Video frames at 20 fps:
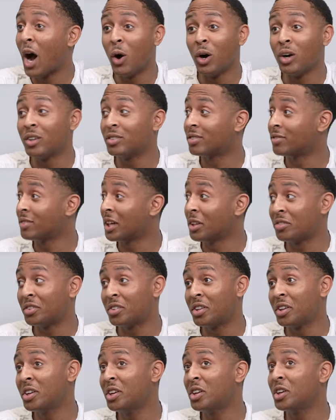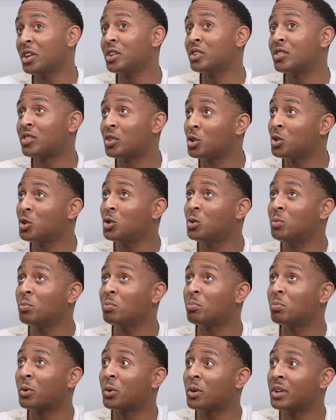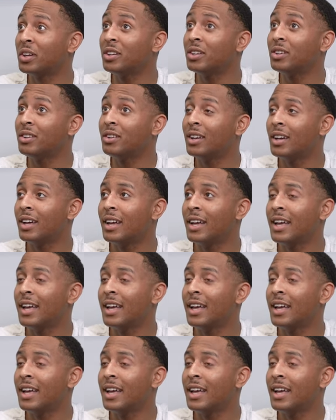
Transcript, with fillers: I was a Tier 2 Marine,